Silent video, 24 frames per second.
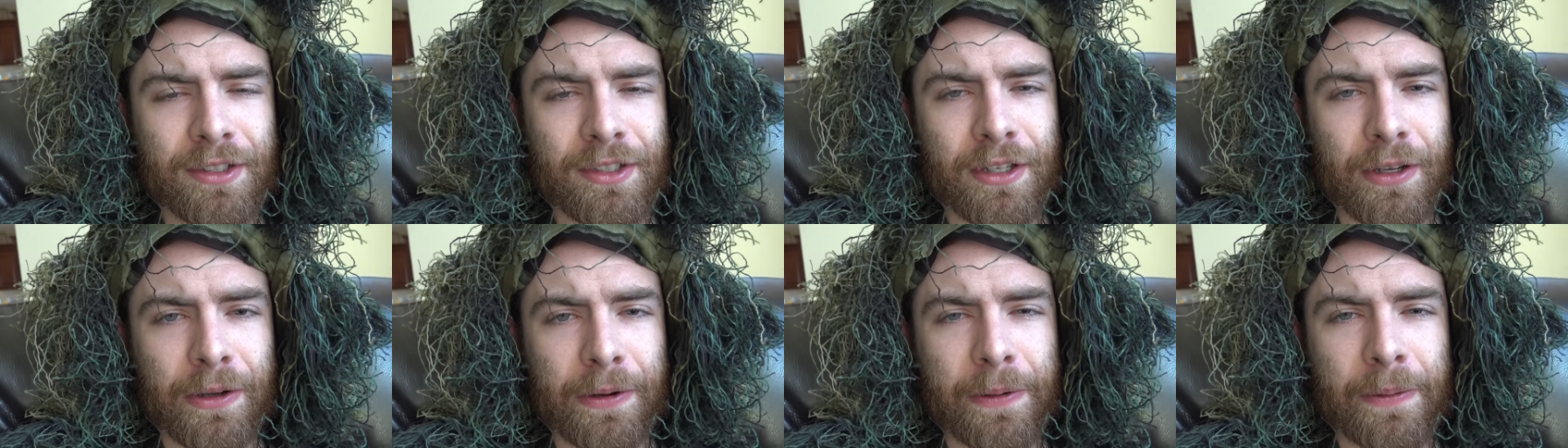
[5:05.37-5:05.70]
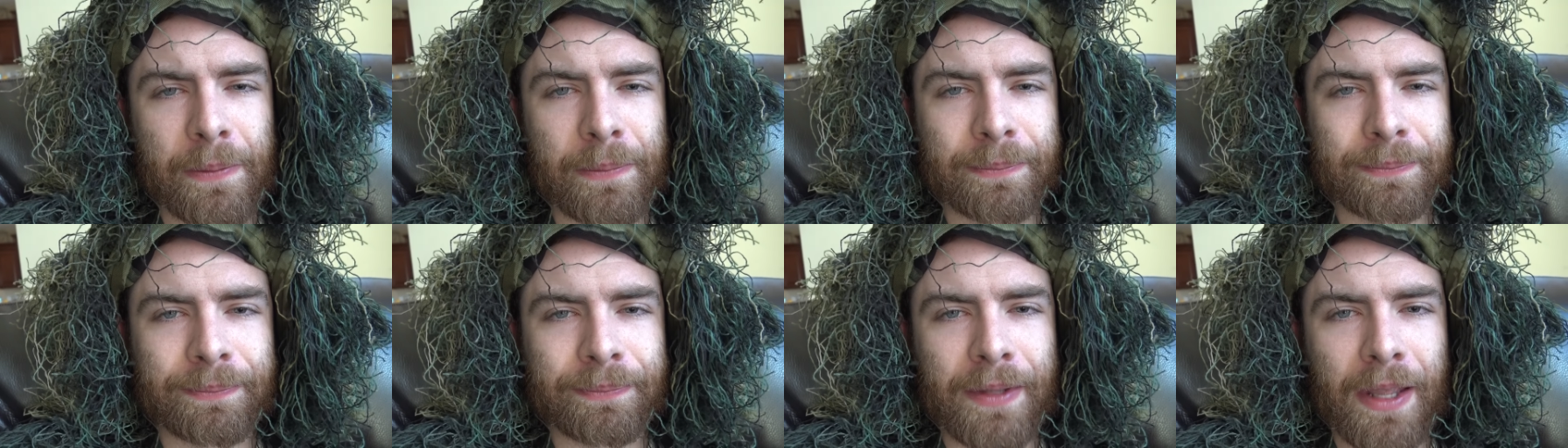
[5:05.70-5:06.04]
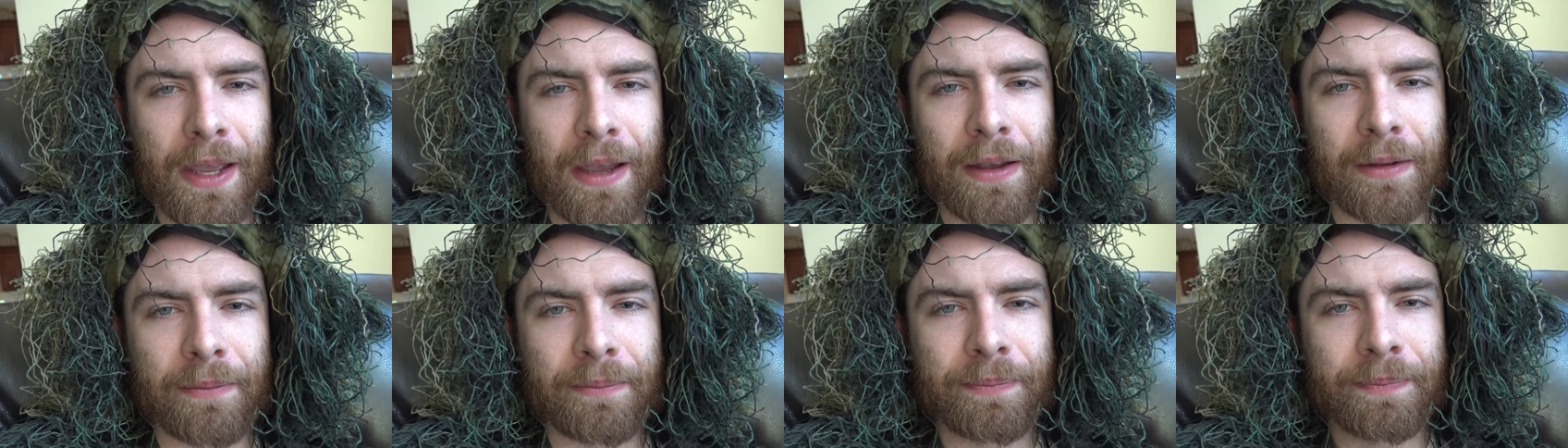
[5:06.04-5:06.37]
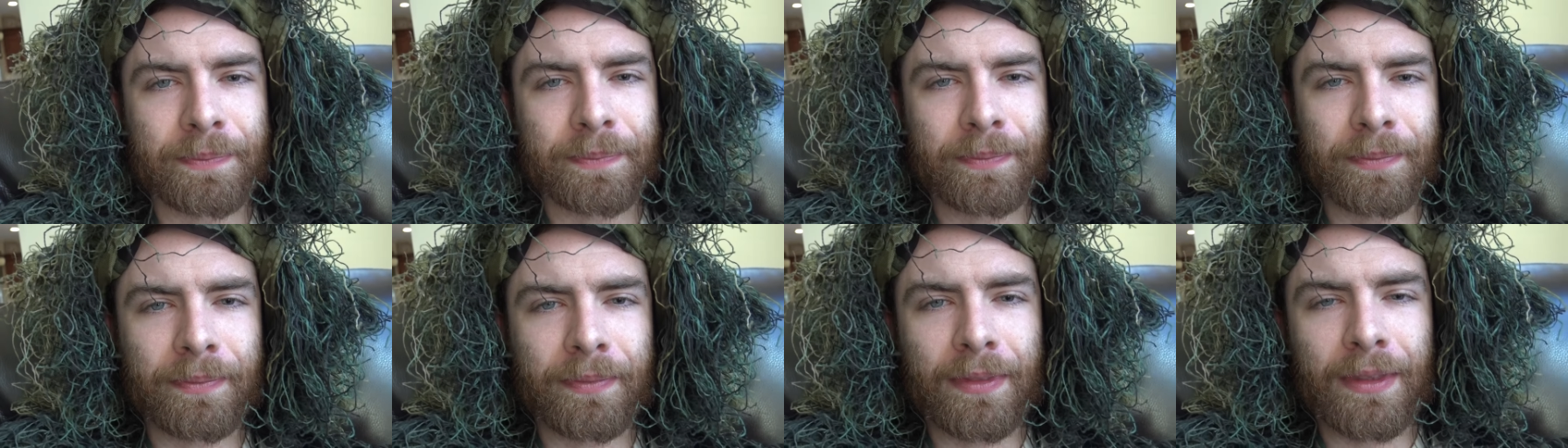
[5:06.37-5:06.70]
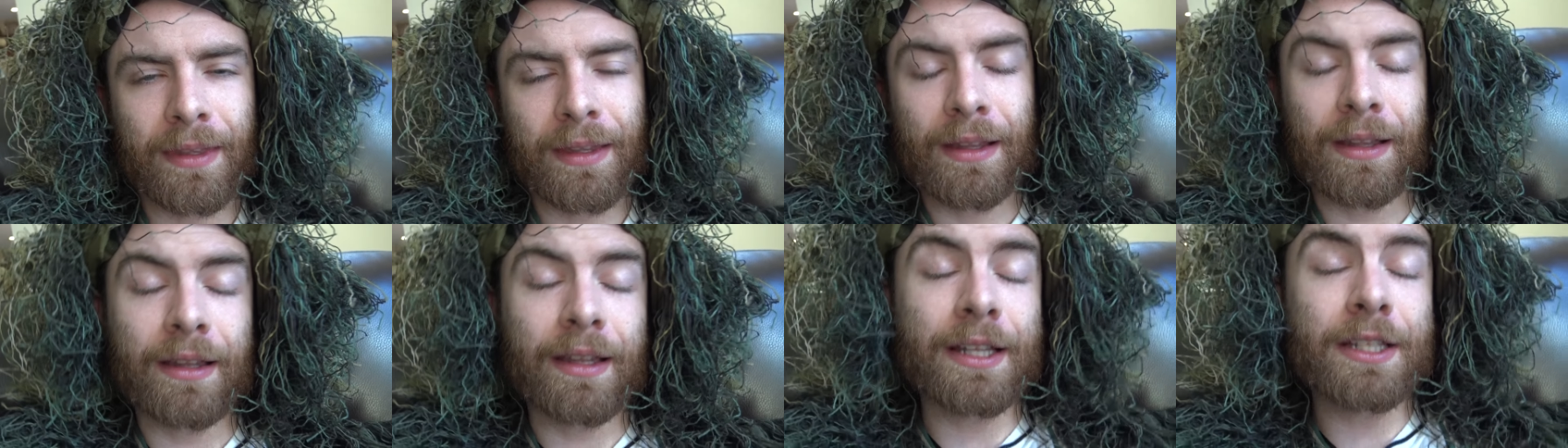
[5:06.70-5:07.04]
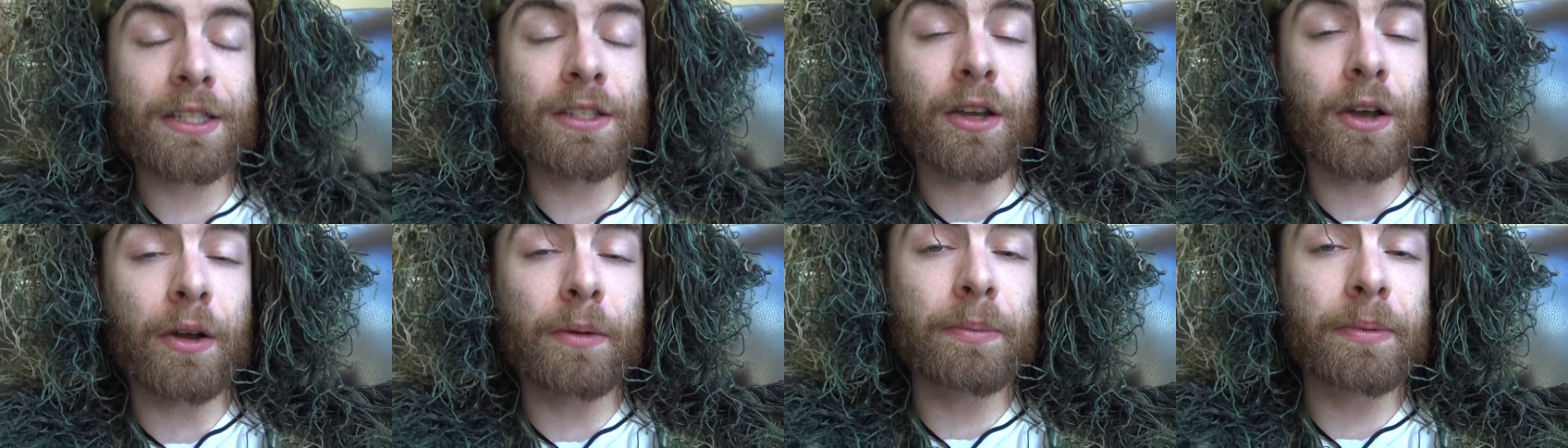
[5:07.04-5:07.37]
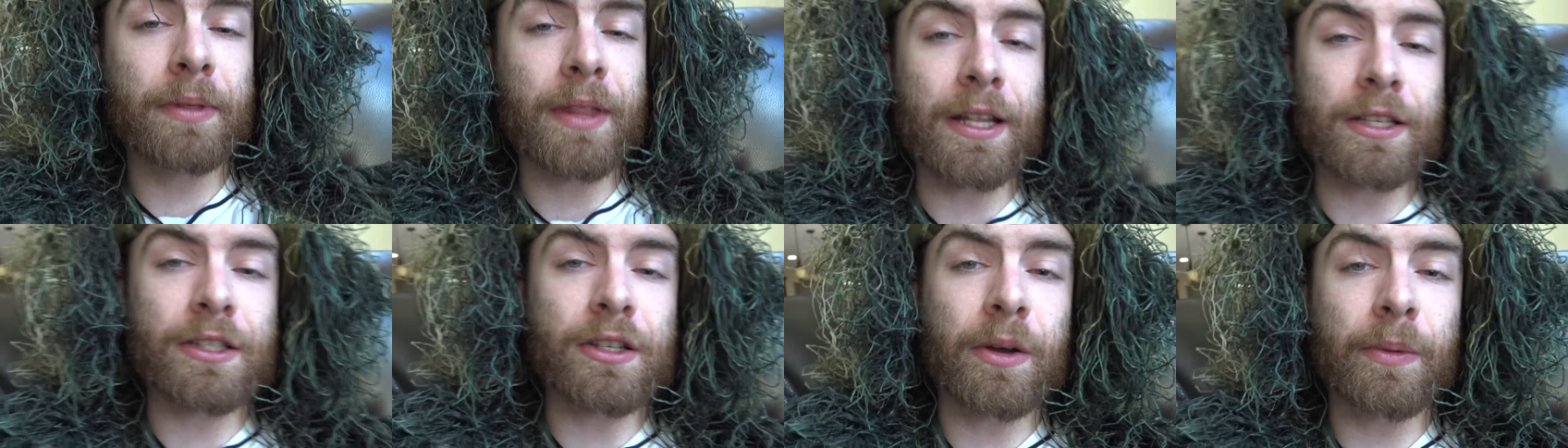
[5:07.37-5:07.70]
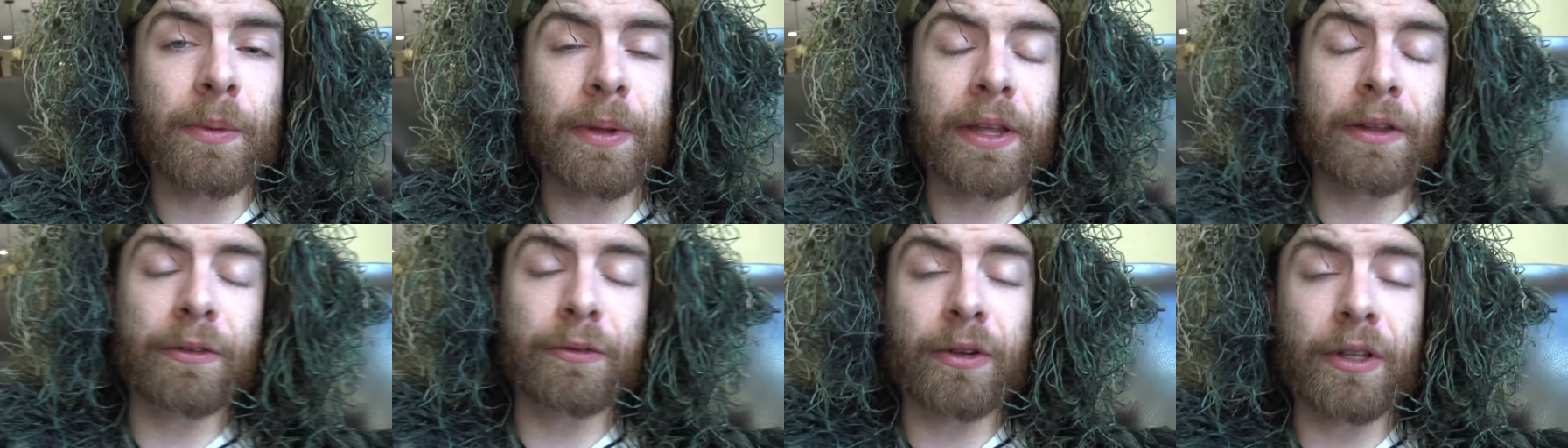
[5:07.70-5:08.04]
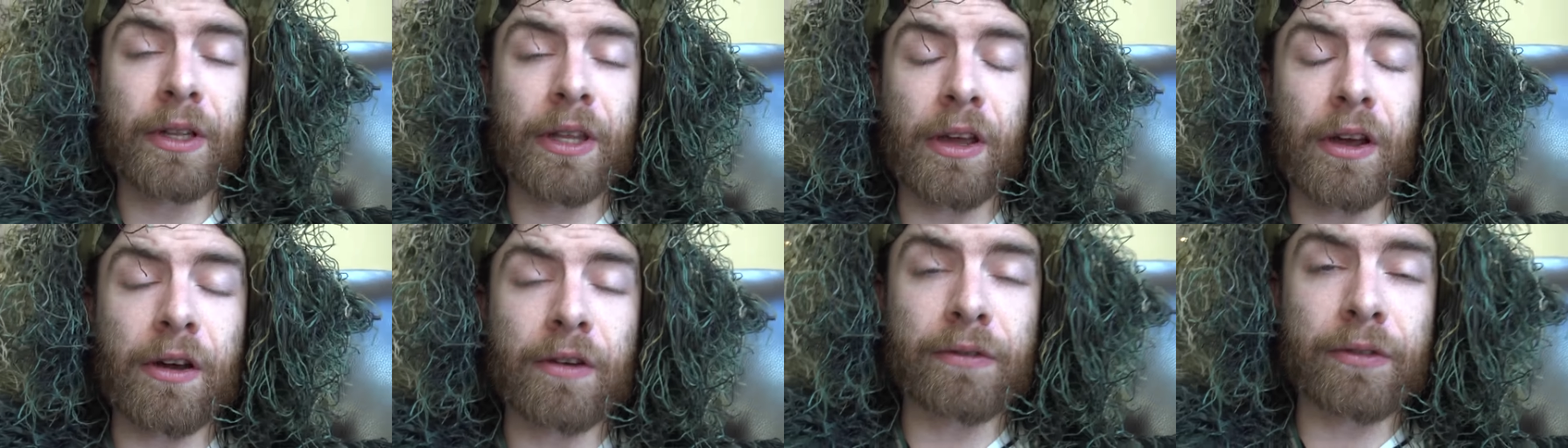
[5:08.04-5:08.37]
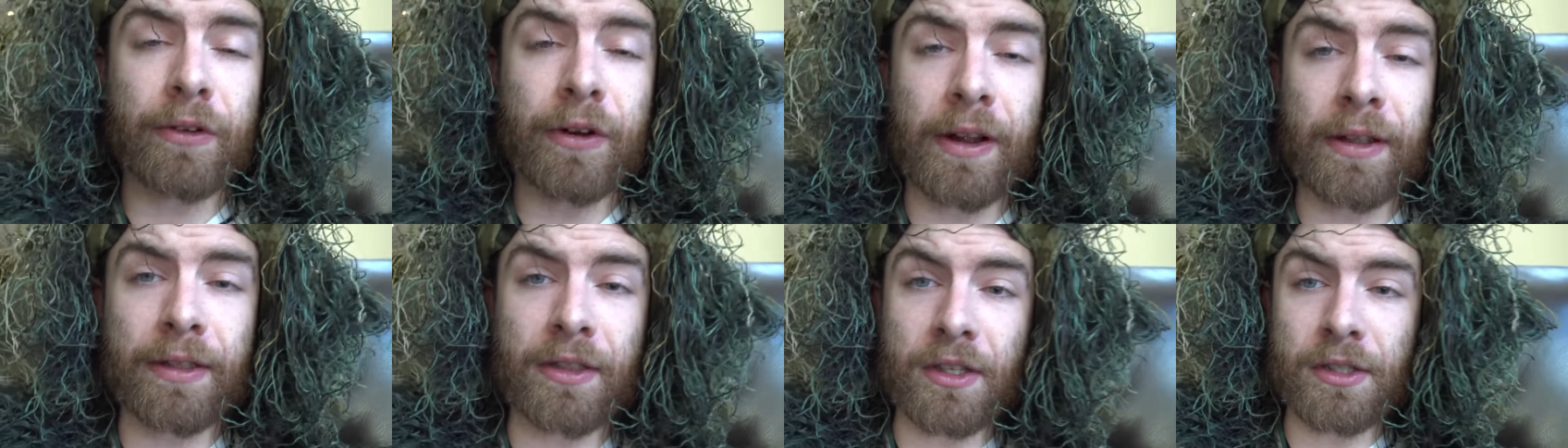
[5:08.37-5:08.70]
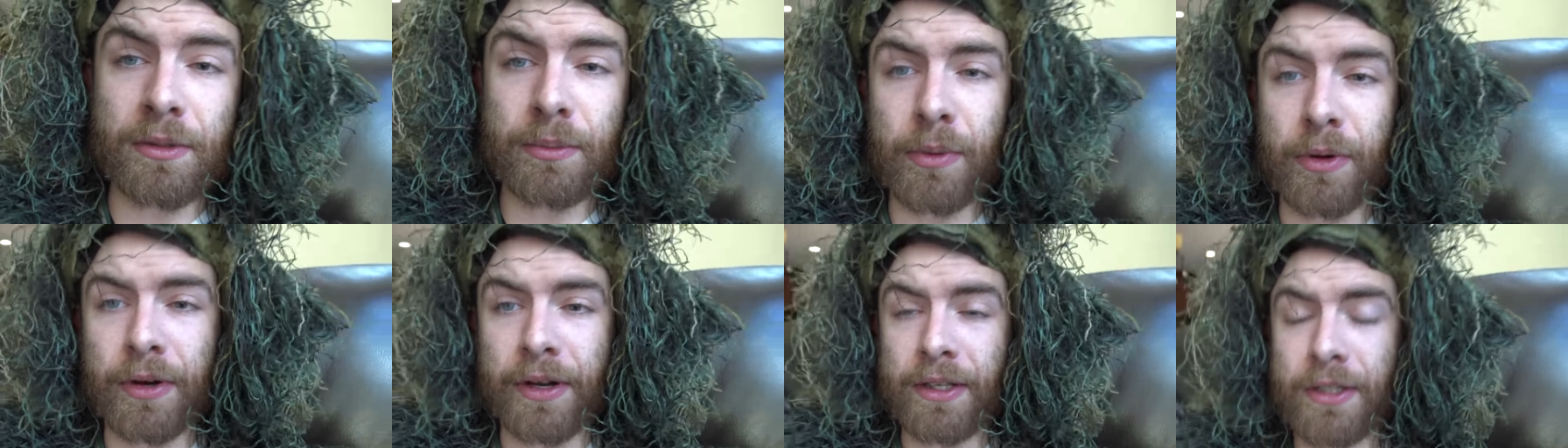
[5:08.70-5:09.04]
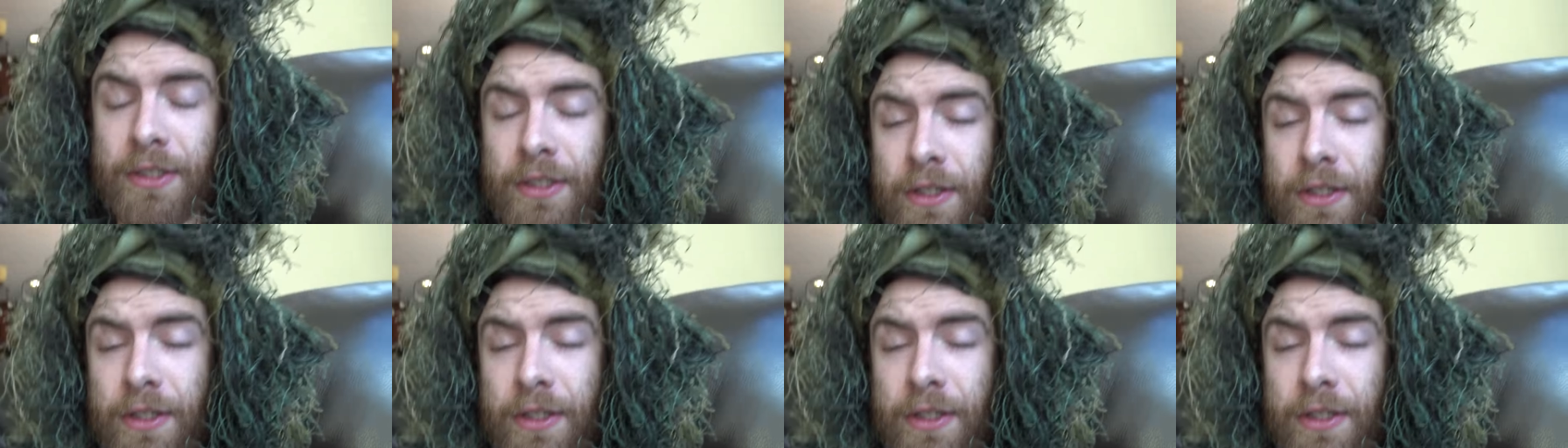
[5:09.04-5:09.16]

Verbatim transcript: So um, let's hope. That's all we can really hope for at this point.